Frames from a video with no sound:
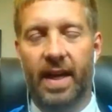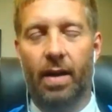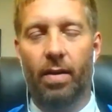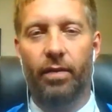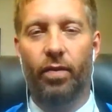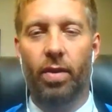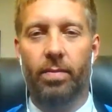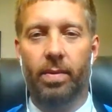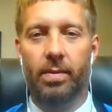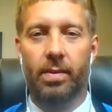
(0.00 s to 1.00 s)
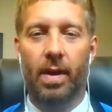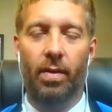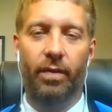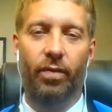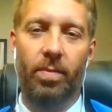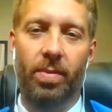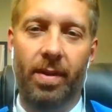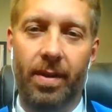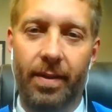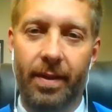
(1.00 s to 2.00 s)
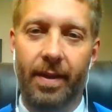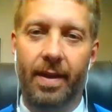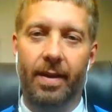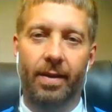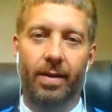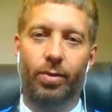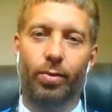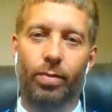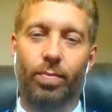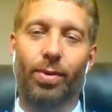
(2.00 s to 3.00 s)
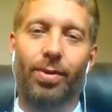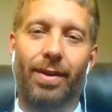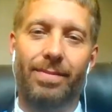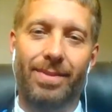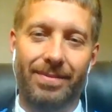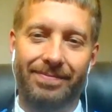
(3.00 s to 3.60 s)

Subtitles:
how affordable are the Google programs?